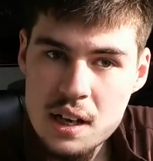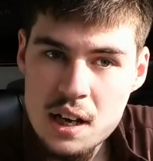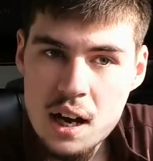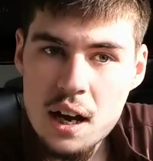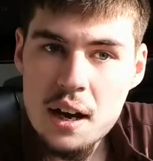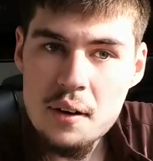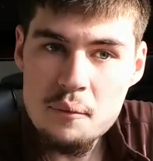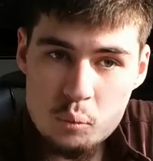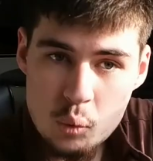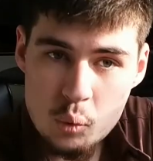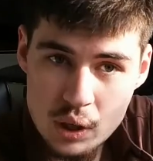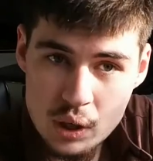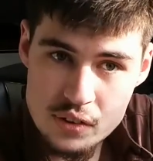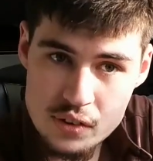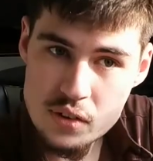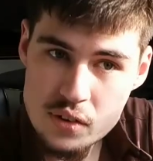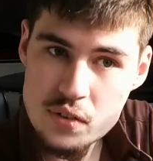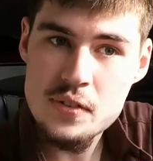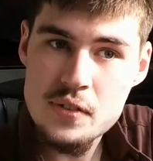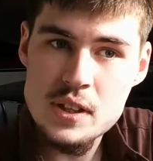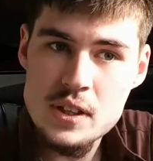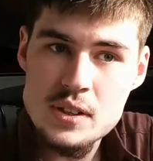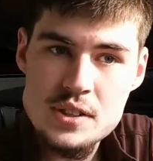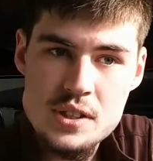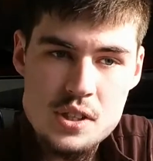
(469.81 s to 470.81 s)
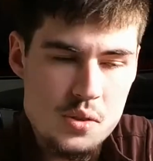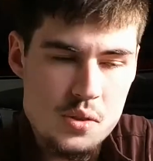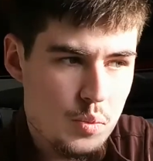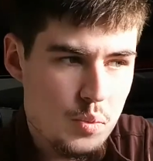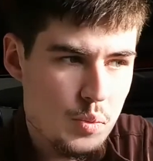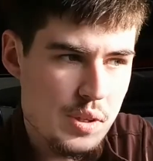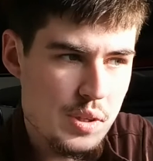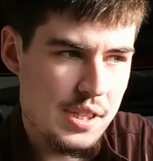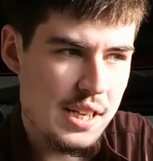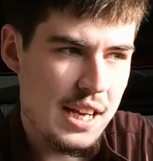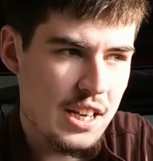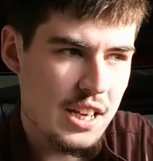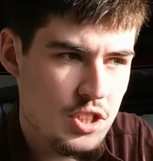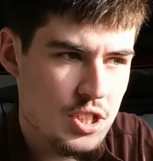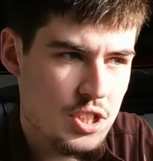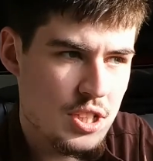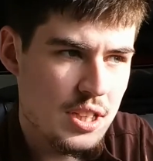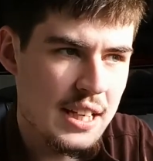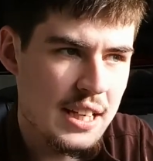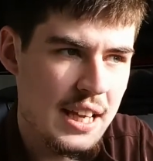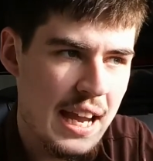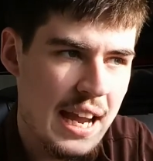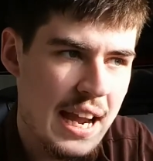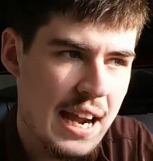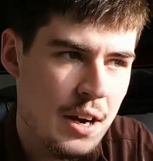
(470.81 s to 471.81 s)
One of the filters was
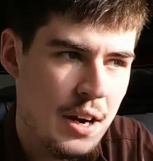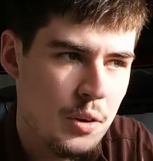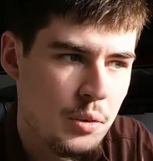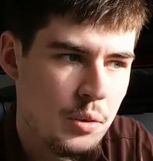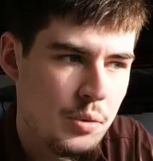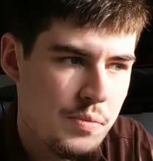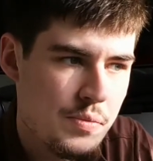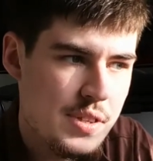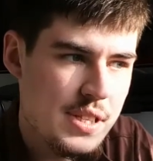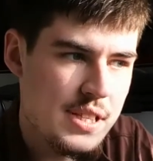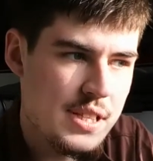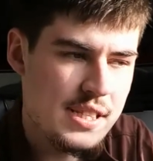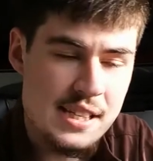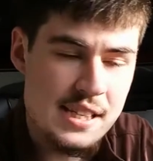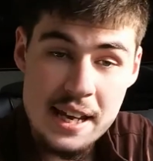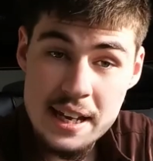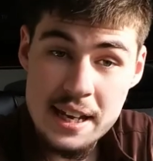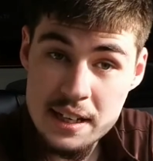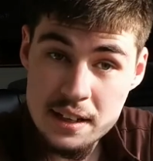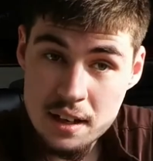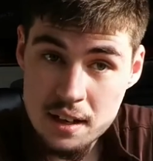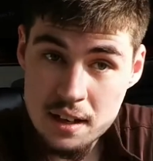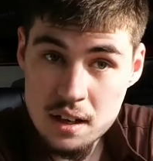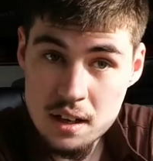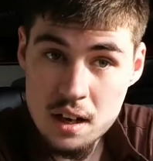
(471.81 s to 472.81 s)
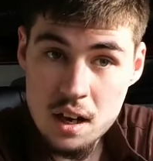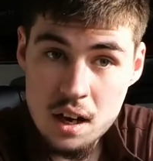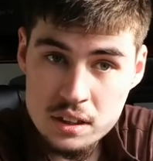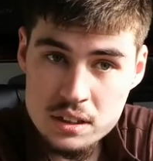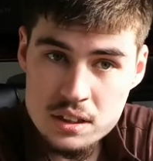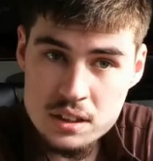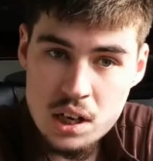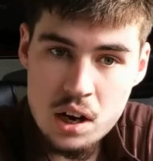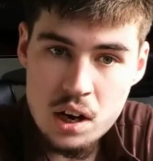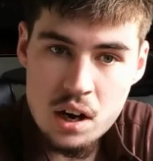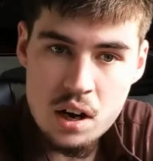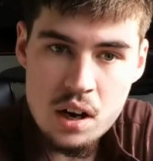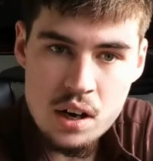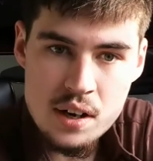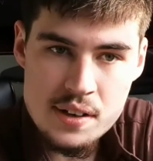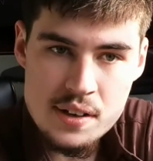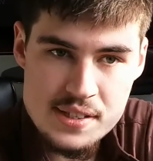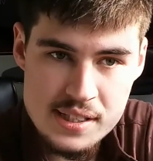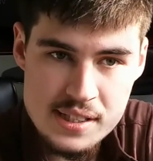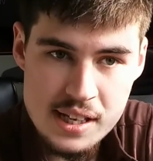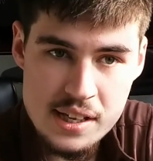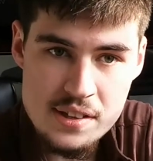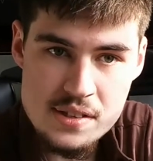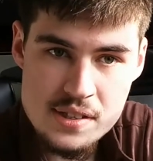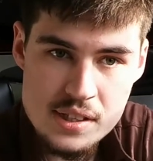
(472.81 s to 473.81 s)
actually how, say, a car
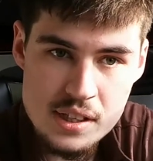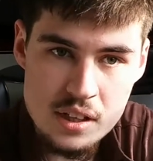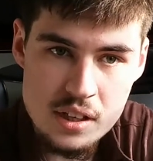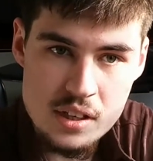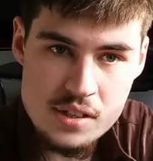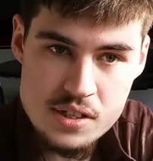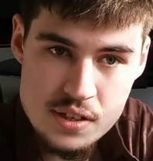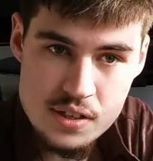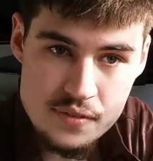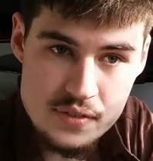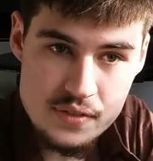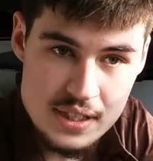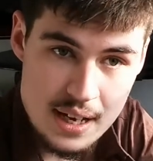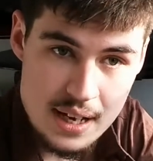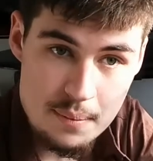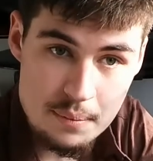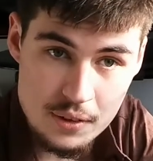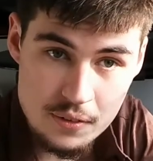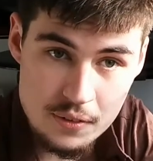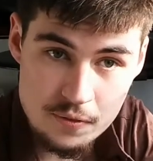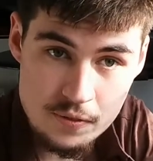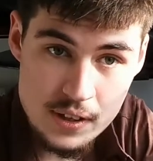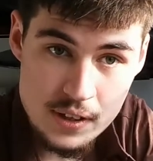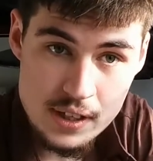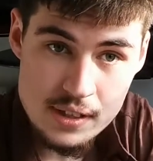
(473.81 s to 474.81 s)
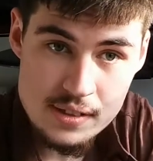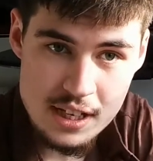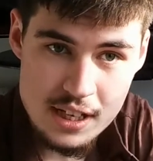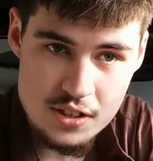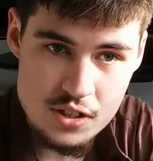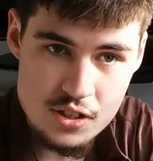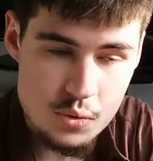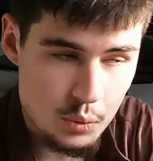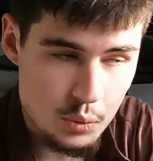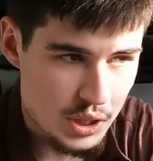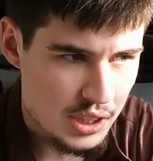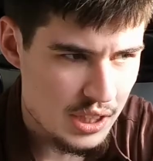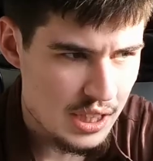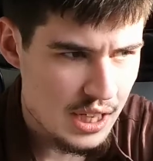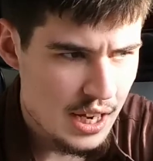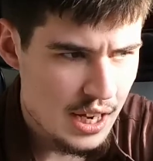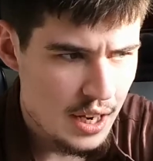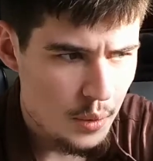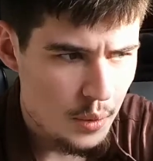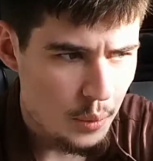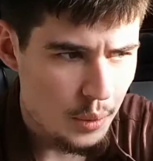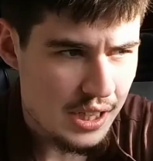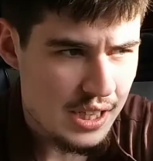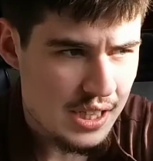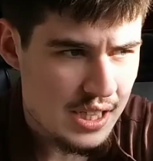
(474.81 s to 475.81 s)
sensor, sort of a depth of field sensor,
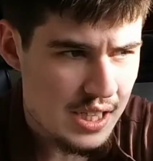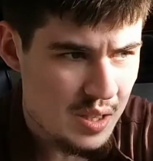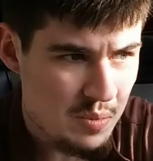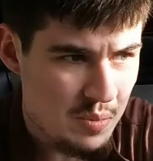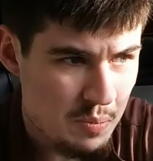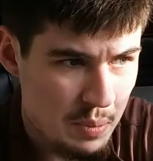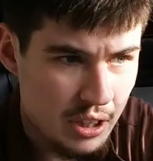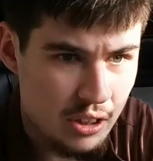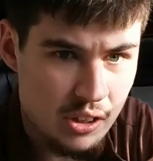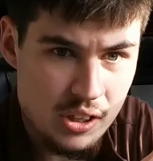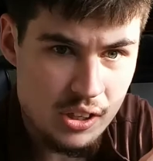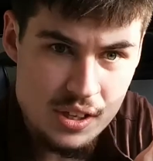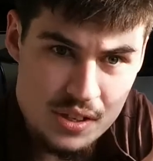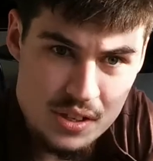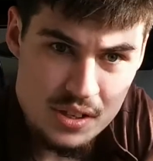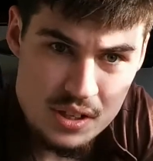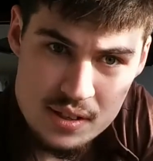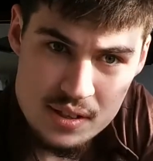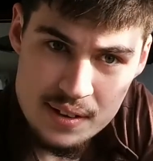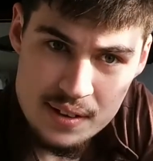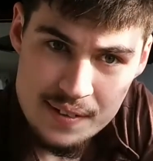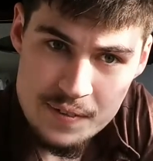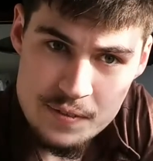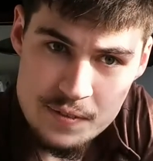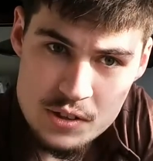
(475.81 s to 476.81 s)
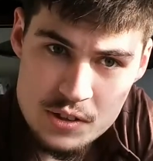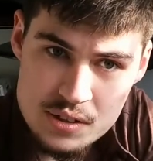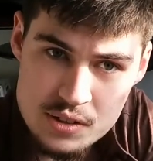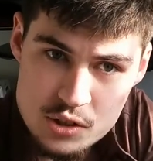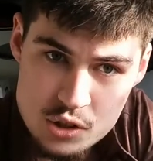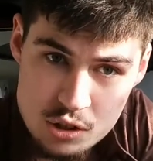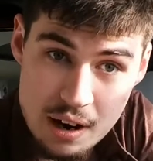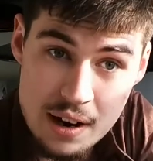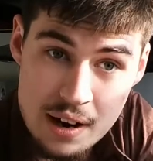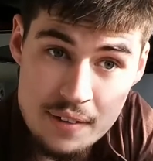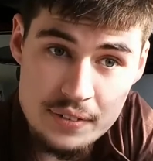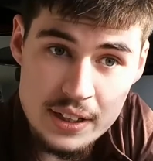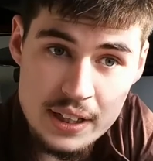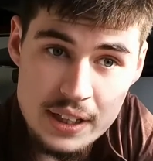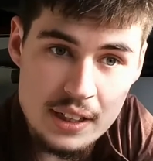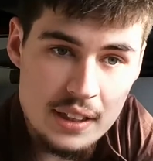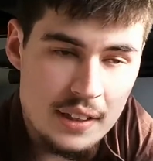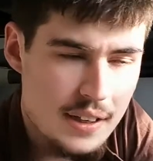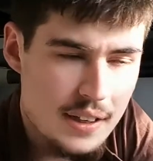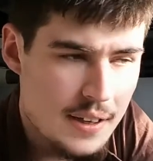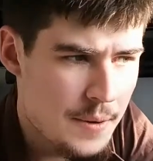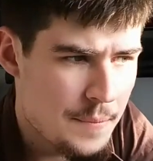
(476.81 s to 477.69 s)
would experience traffic.